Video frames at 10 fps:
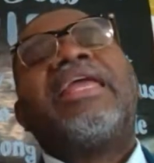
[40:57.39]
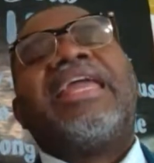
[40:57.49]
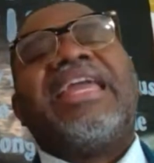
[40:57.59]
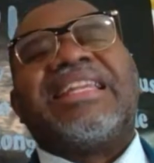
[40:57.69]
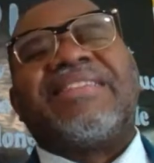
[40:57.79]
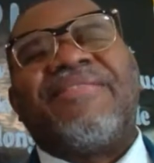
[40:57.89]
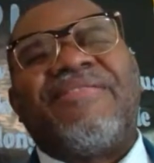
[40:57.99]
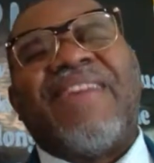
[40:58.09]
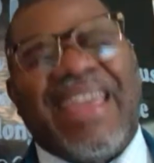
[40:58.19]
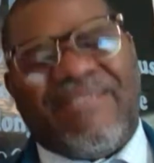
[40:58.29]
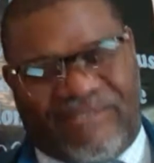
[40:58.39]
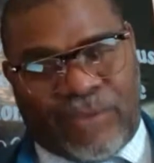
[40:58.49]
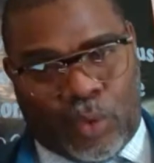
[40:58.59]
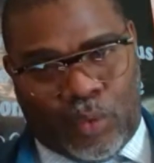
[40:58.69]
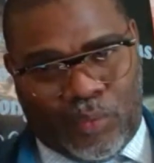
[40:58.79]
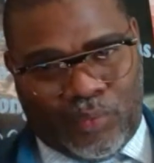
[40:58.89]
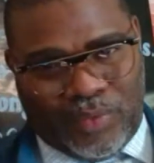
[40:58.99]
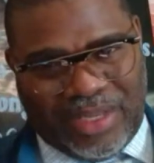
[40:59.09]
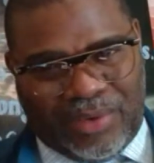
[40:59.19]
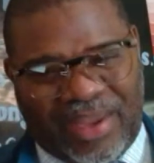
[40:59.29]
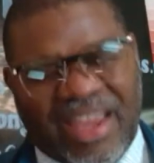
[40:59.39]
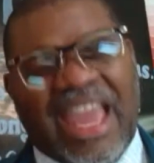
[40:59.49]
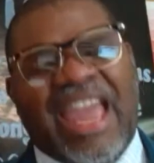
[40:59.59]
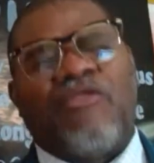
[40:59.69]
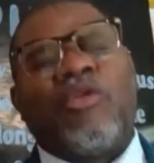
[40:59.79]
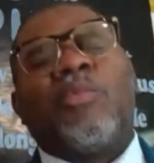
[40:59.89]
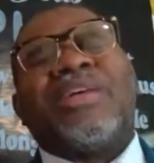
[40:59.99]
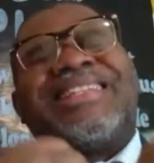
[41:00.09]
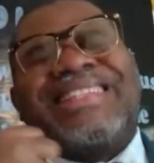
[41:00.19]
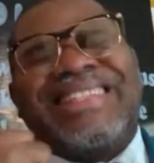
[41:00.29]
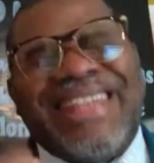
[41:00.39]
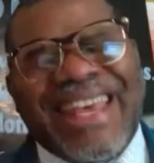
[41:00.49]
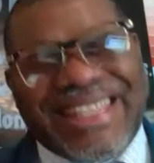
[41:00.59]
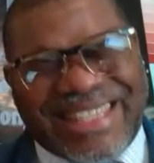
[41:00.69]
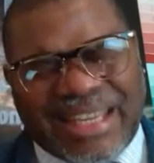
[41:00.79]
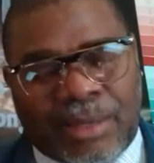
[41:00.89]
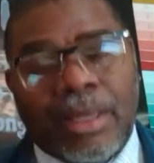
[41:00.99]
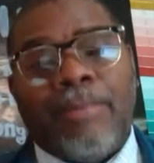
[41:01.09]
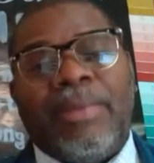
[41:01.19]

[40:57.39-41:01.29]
He is faithful. If we resist him,